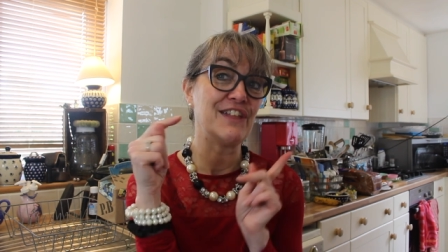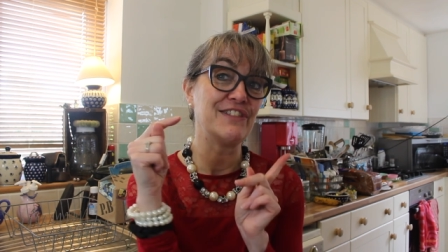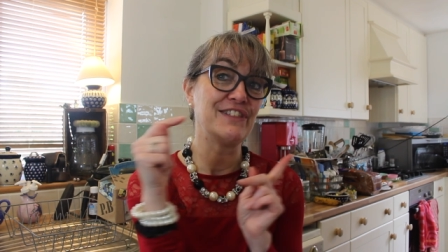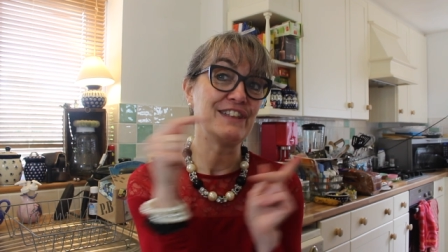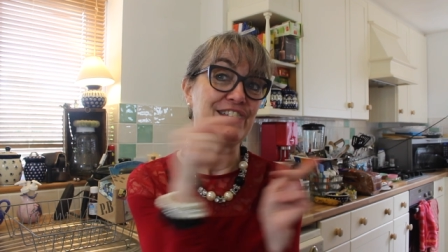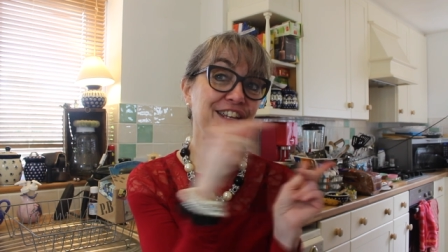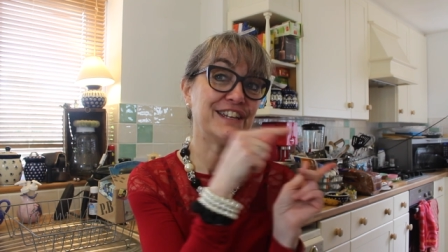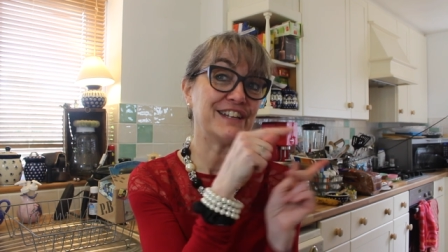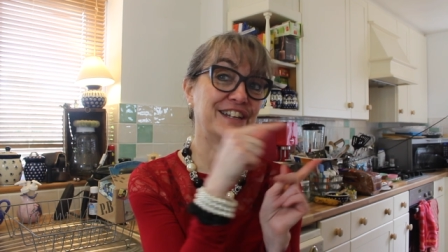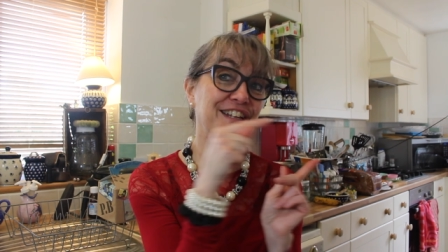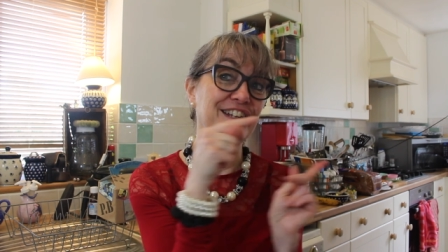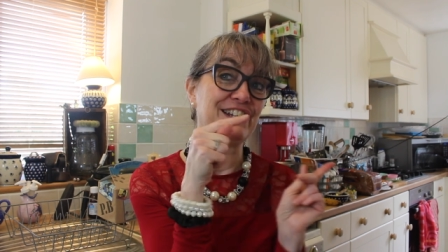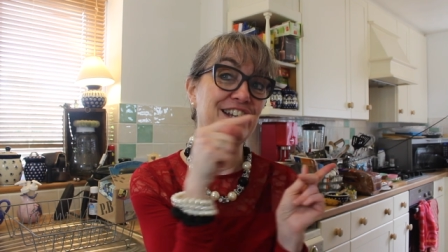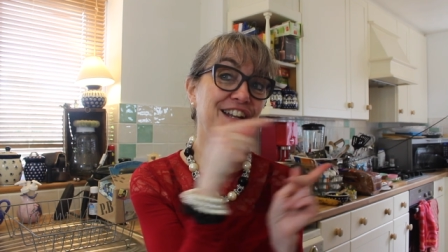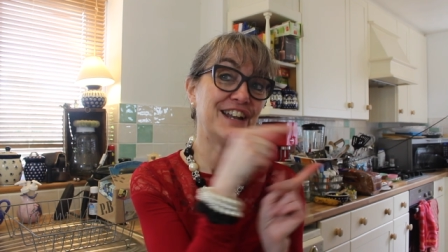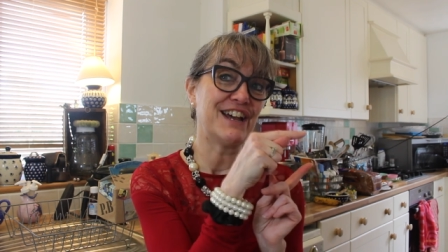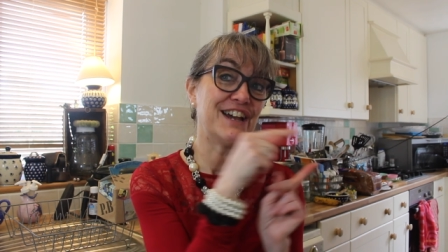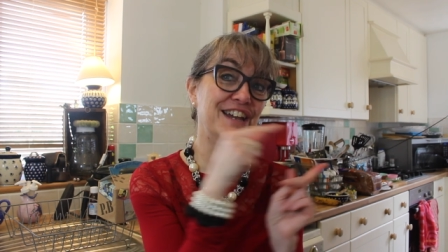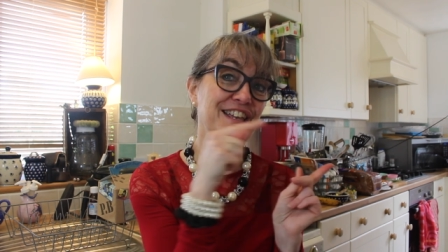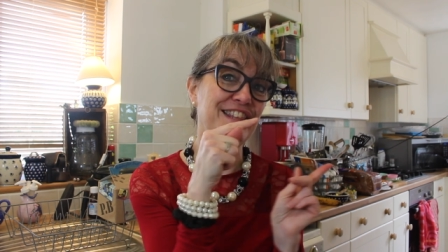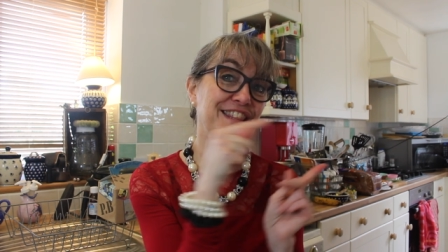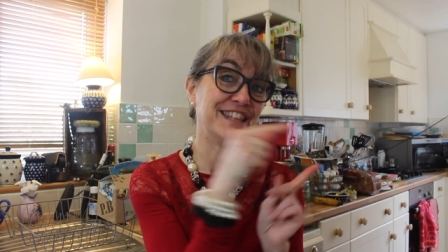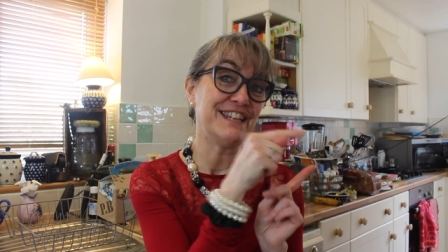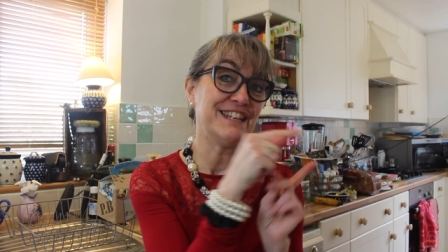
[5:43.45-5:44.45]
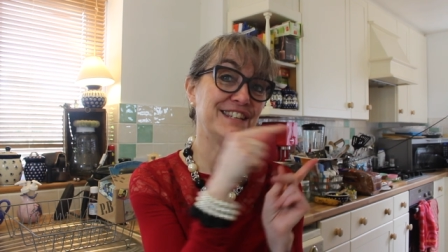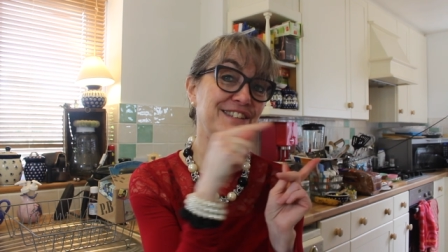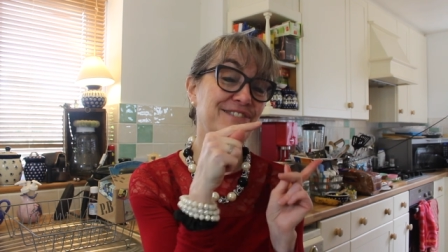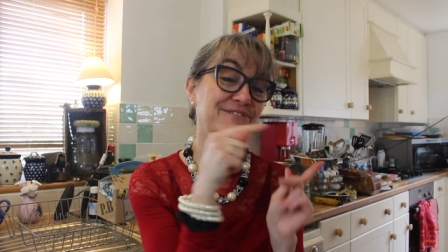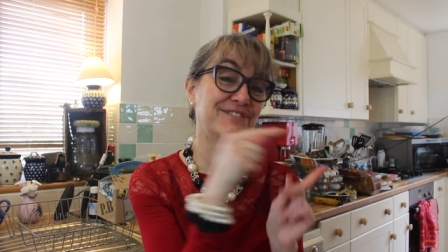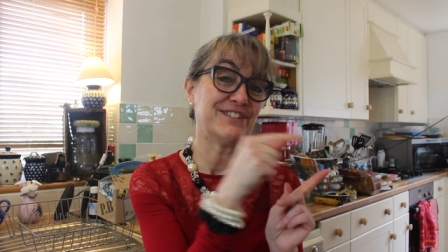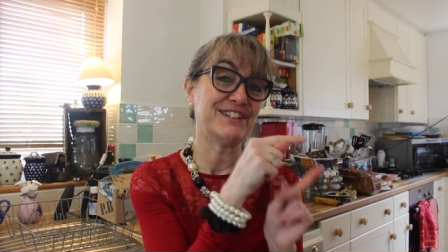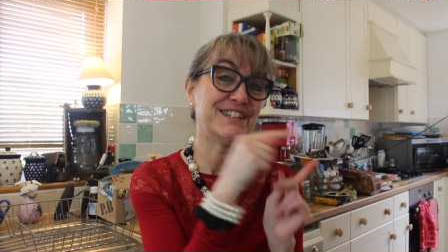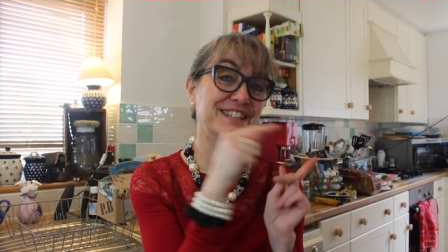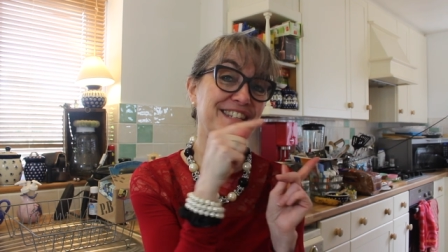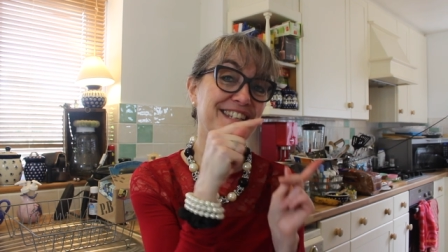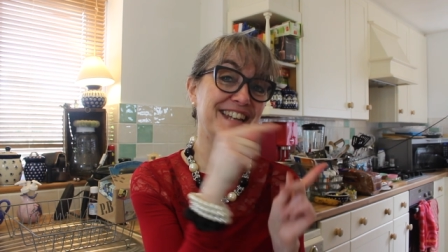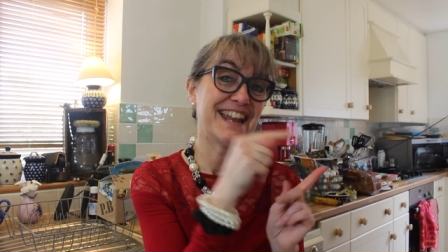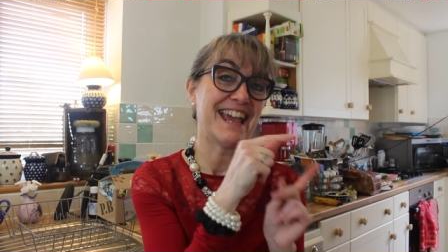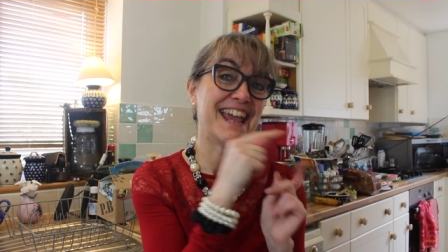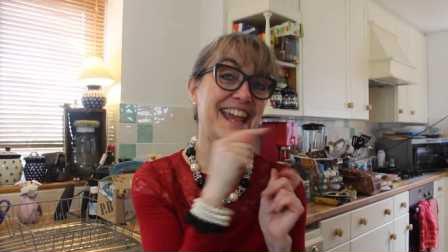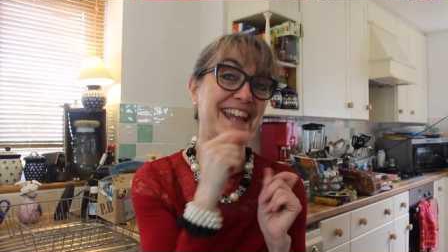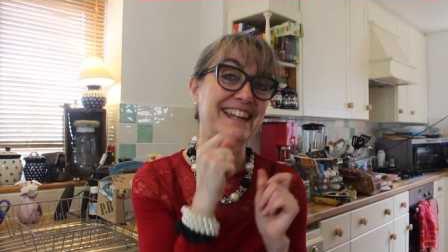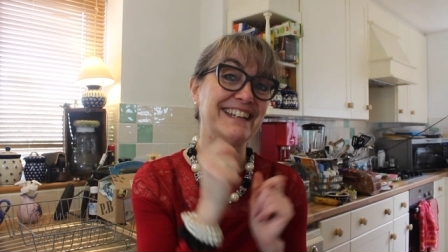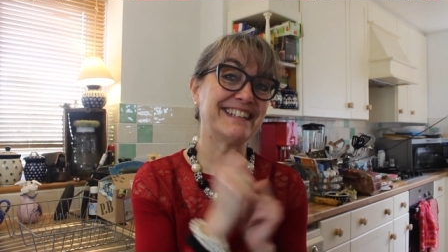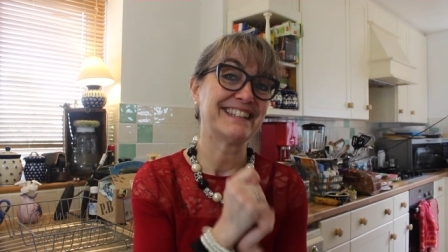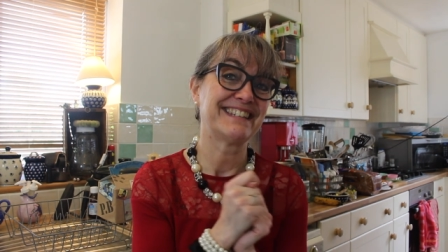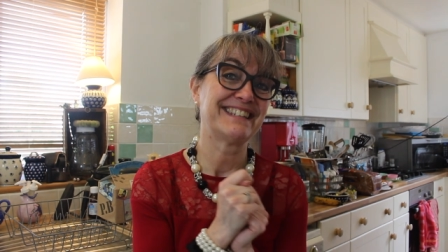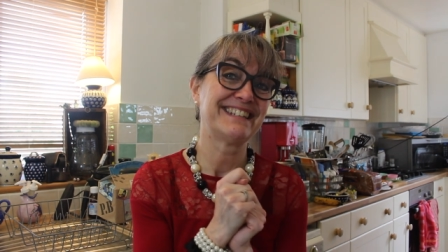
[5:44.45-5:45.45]
think you're gonna like these ones
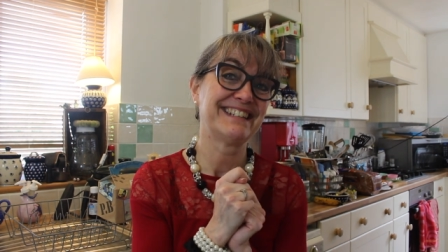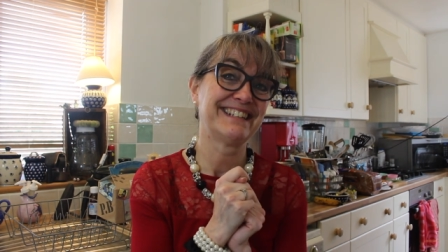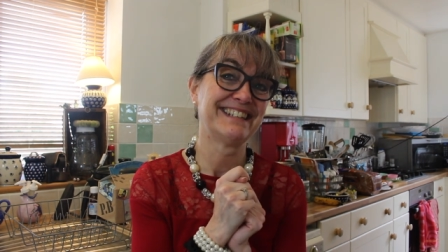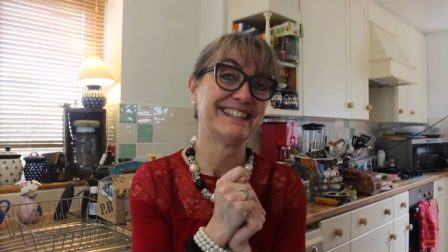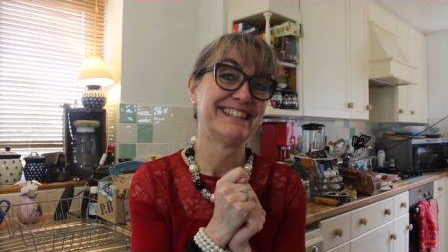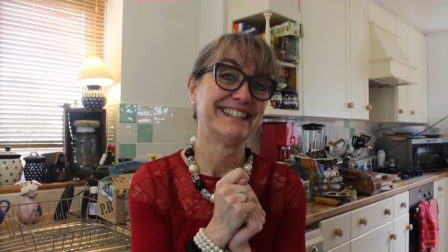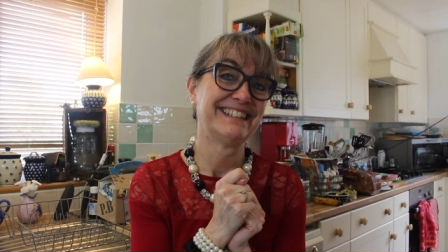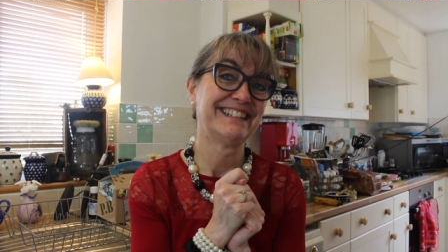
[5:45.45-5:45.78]
next.